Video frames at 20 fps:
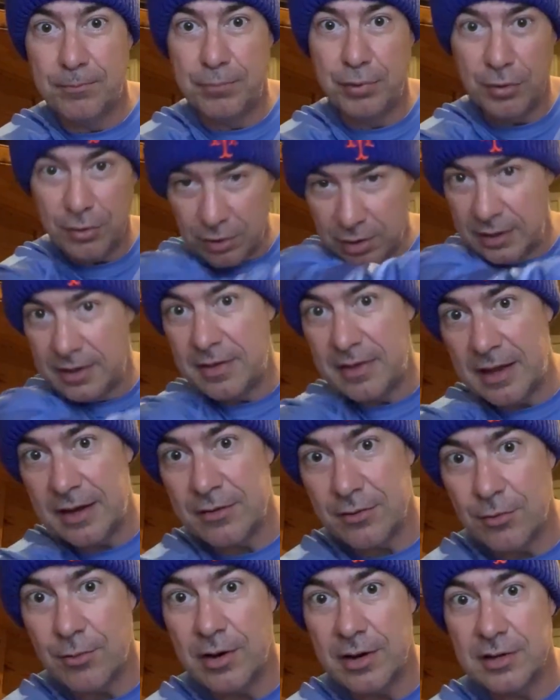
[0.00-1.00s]
pull in
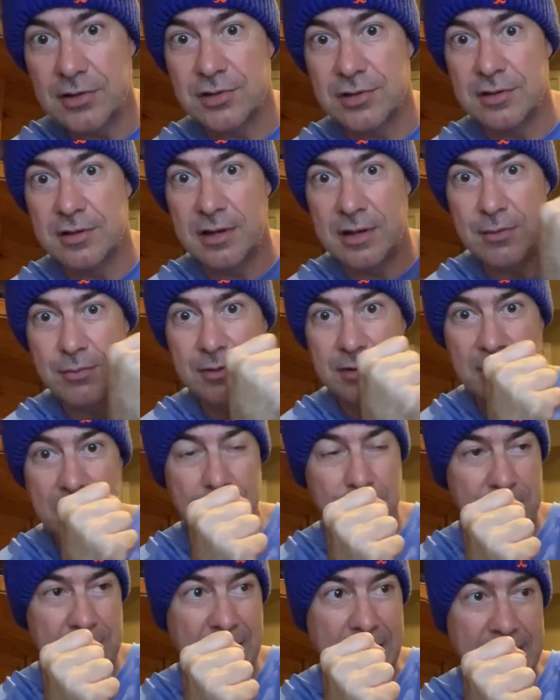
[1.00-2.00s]
that direction. They would, they
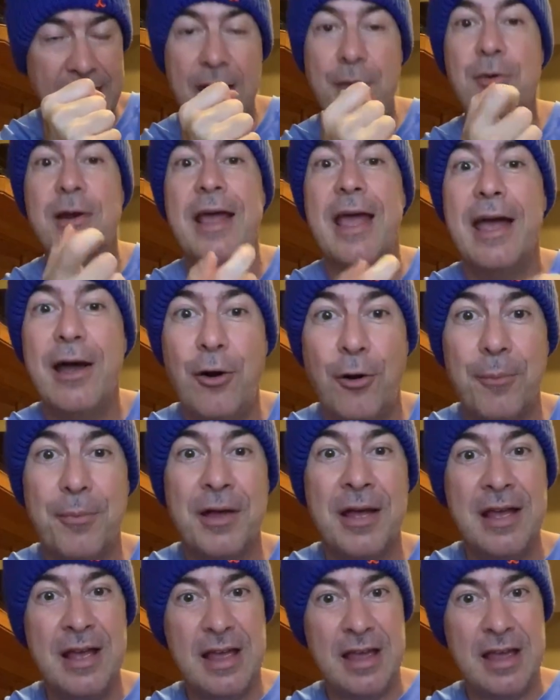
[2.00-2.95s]
would, they would help.